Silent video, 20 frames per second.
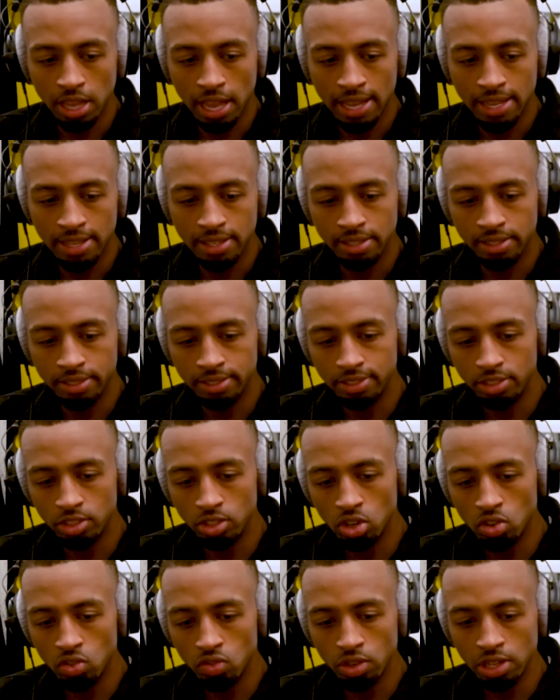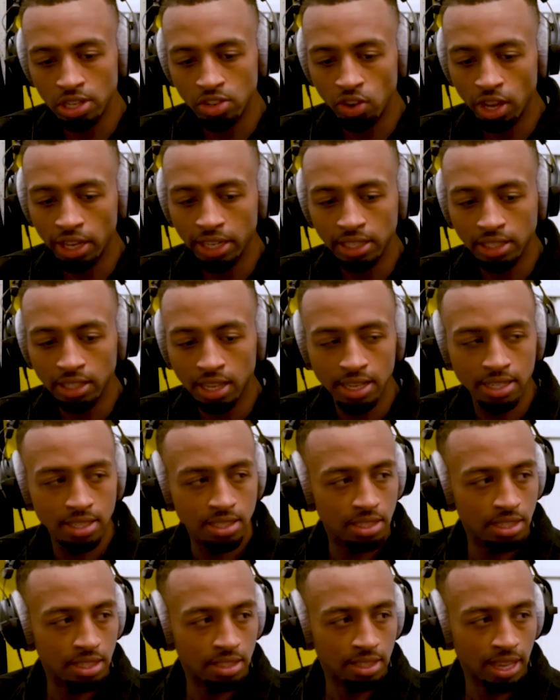and you don't really recognize
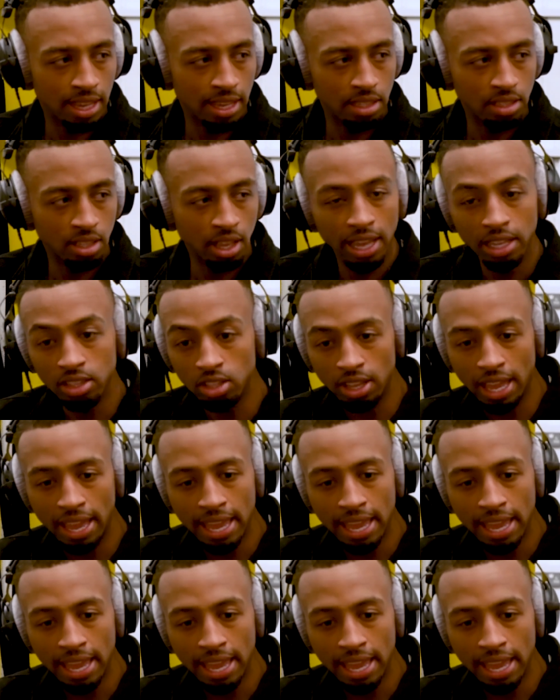the